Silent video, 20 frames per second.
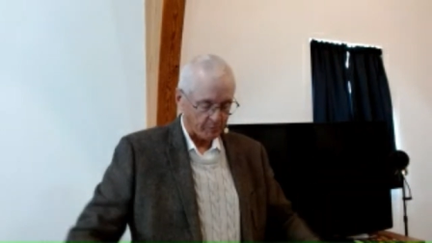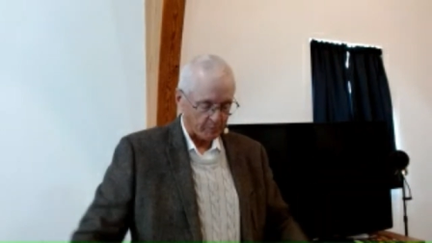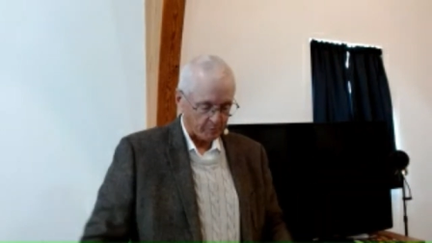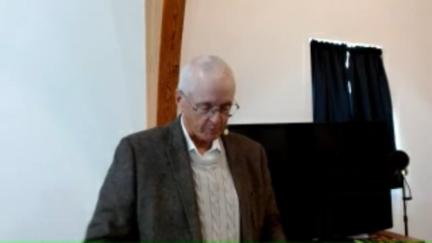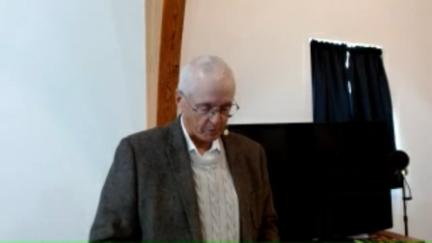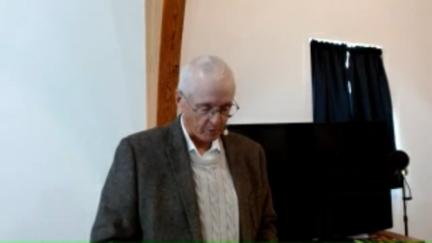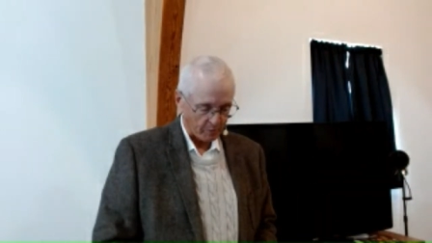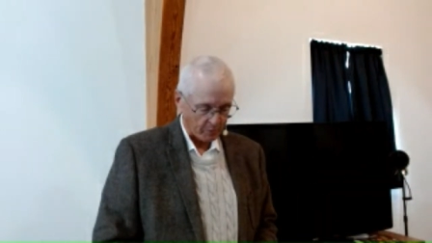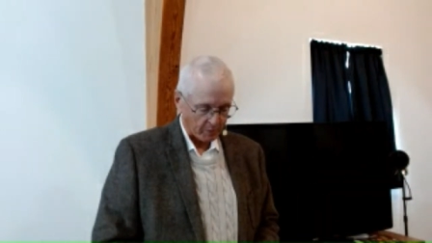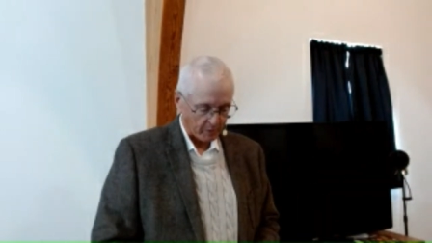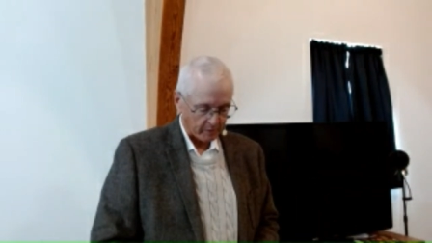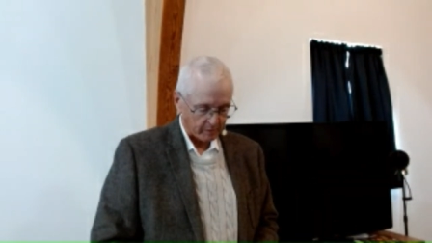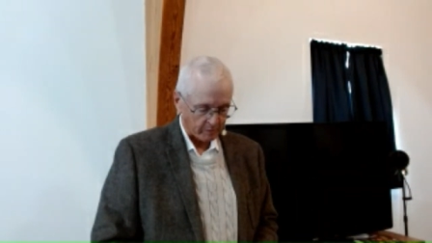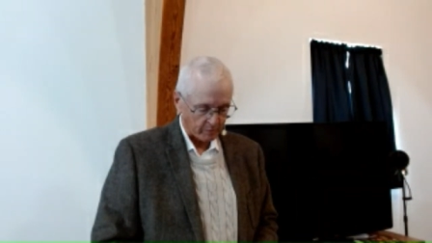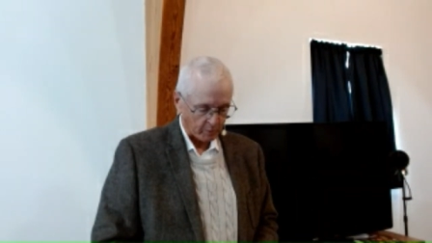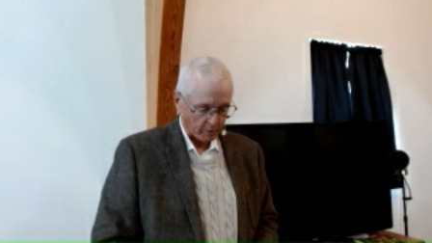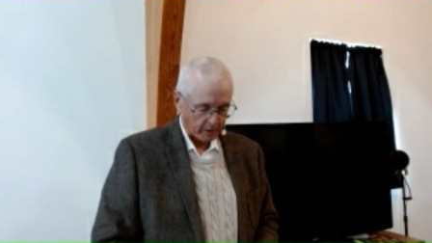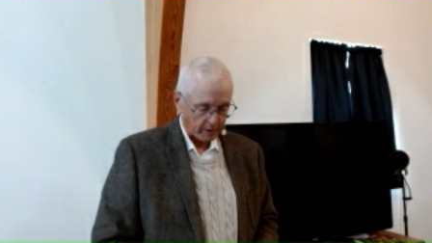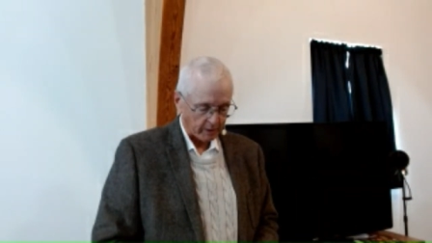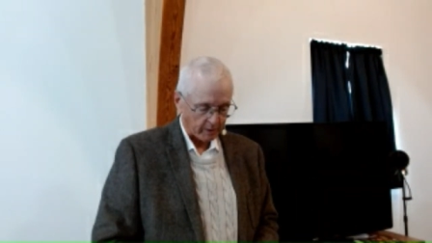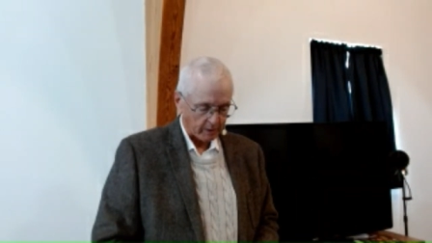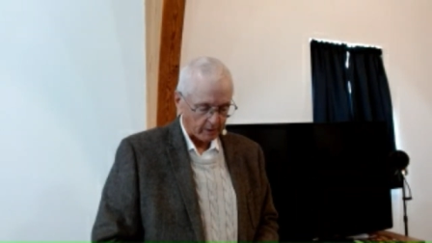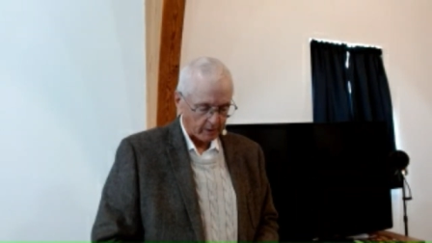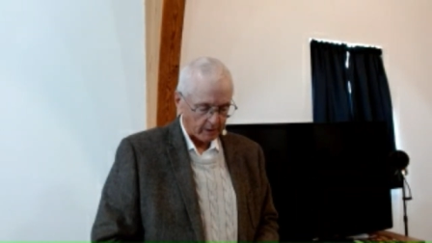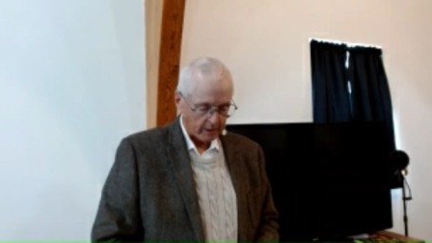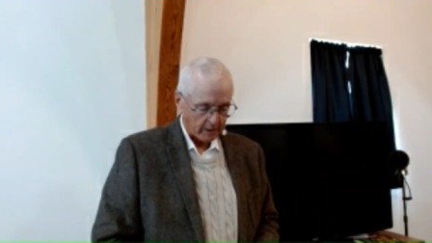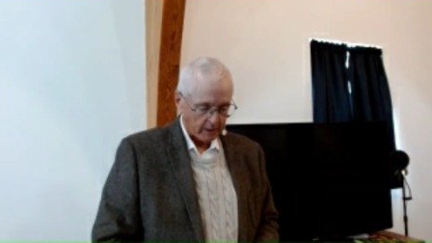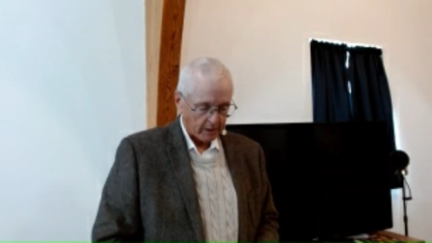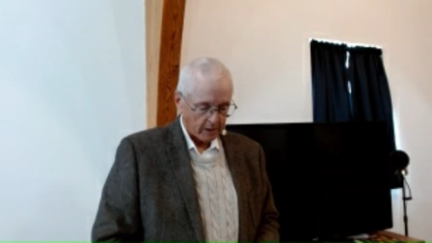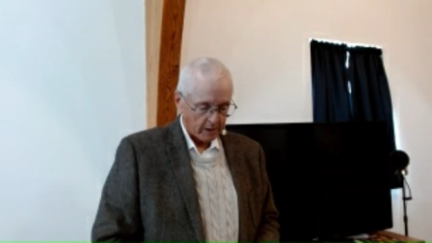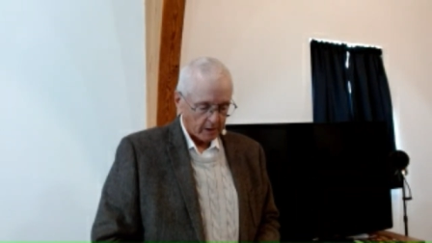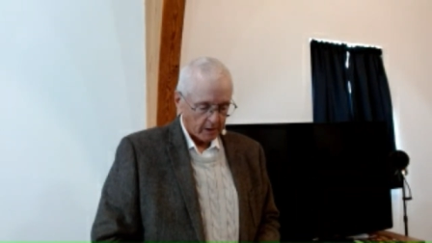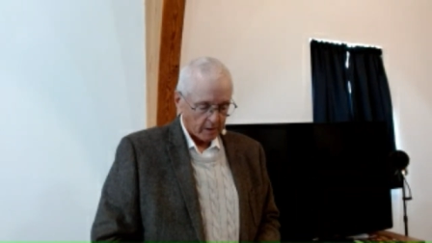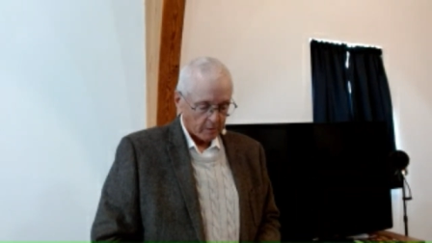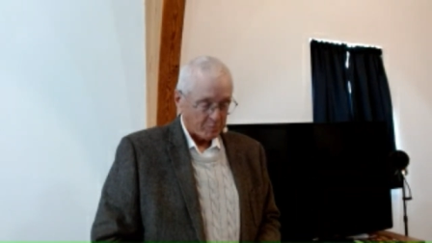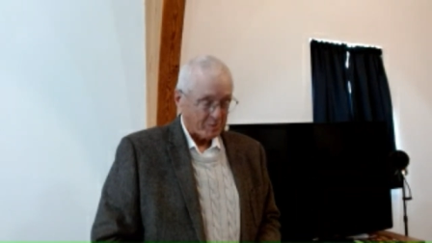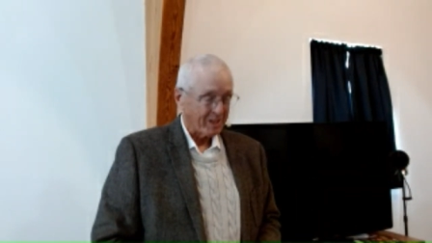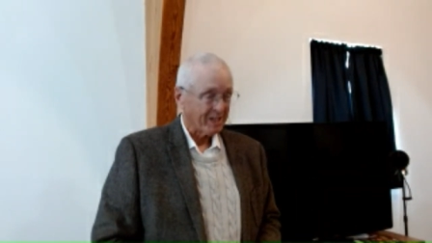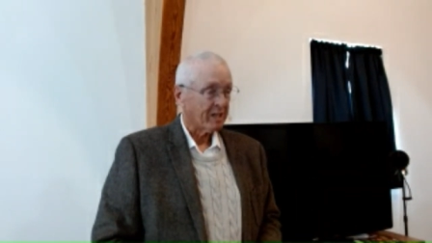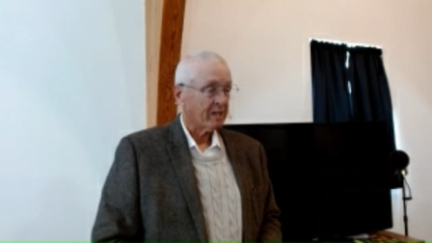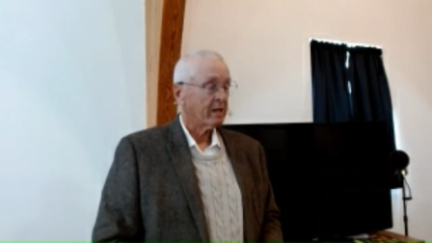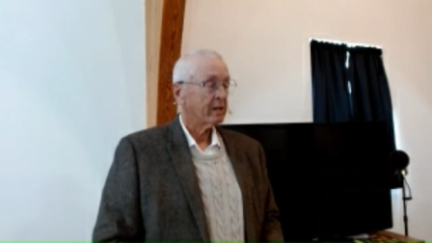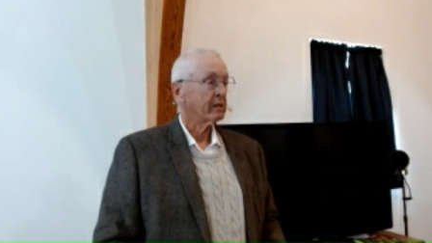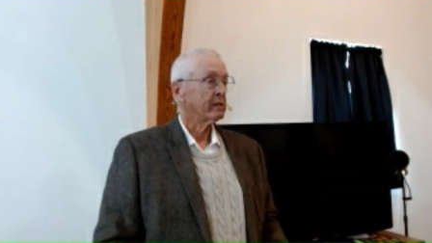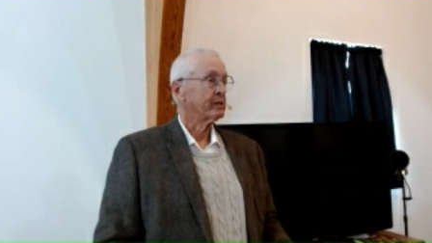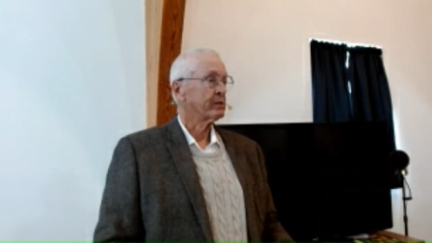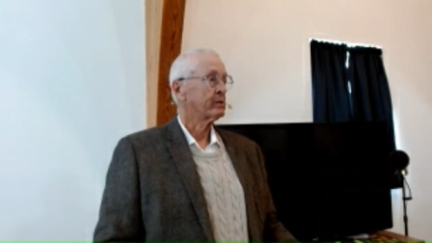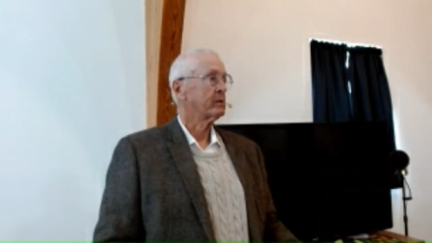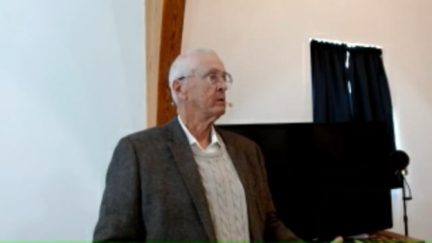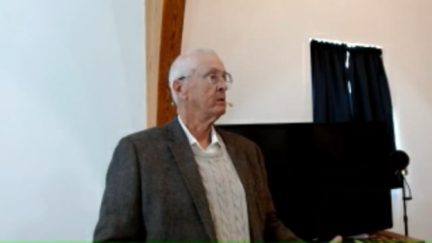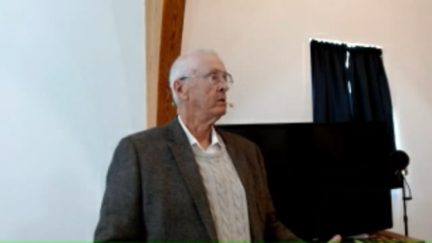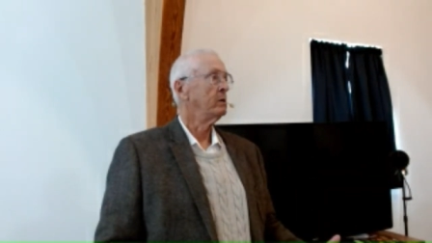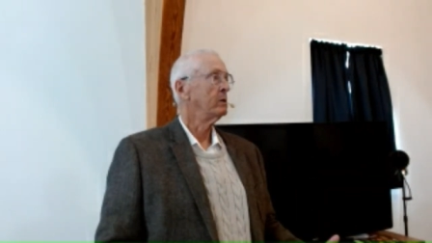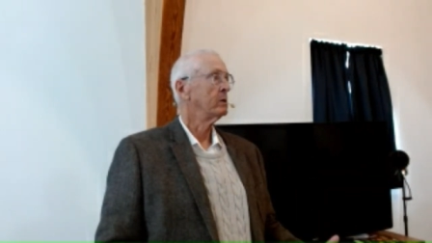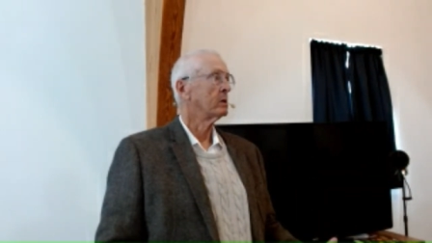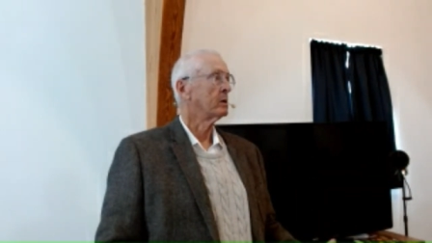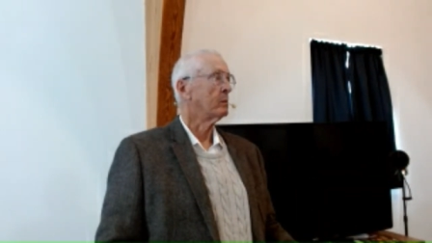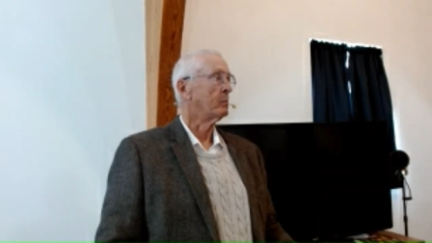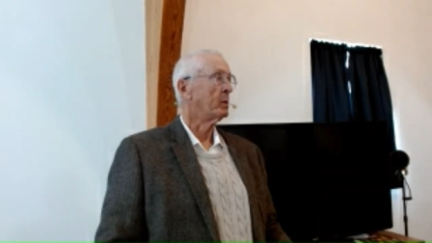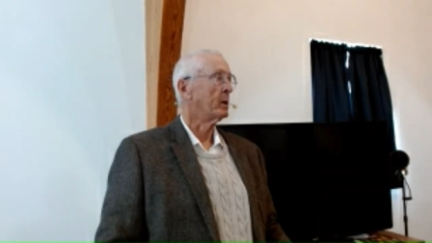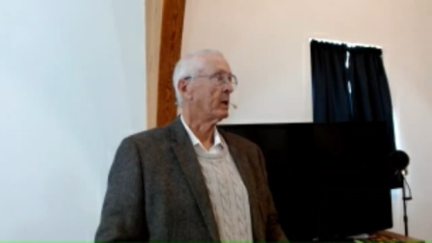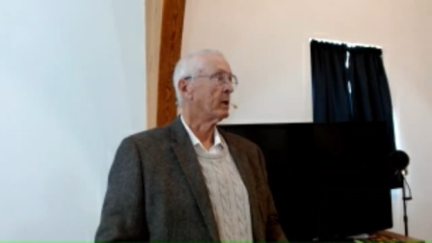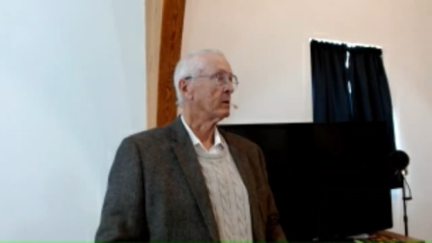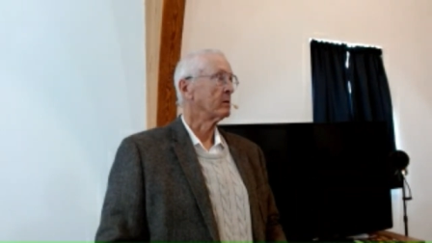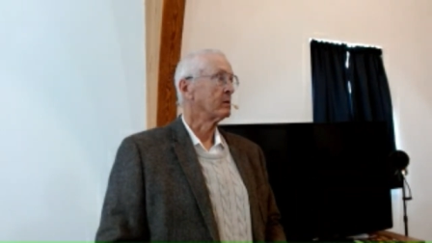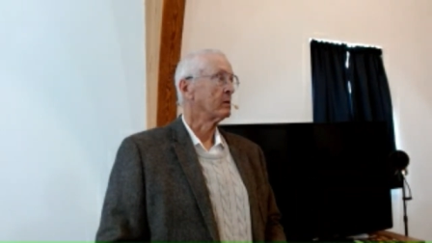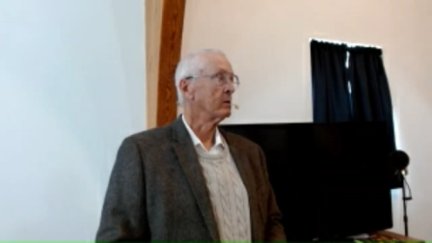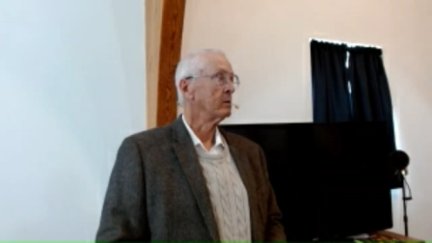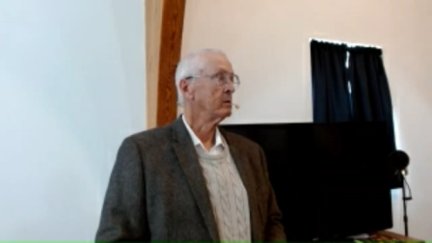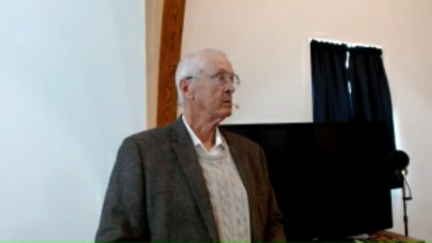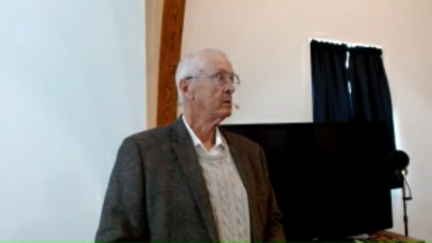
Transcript: appropriate way, be honest about